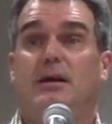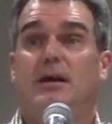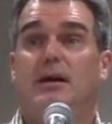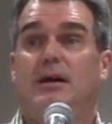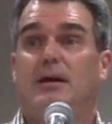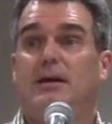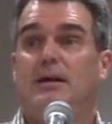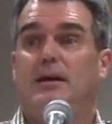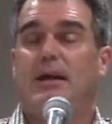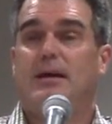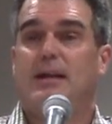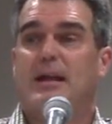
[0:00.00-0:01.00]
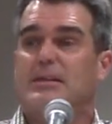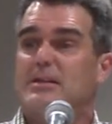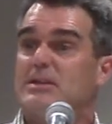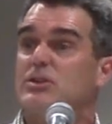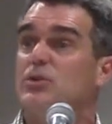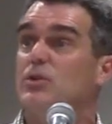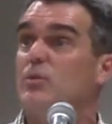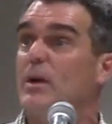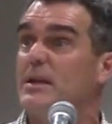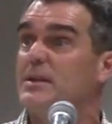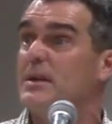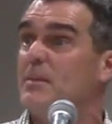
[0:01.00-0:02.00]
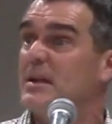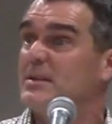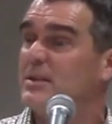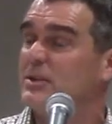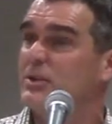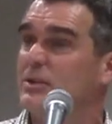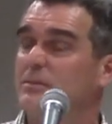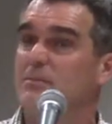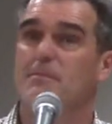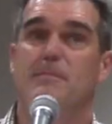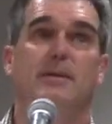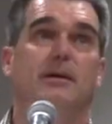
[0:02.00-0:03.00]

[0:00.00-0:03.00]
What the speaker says: And I think that's a good way to think about it.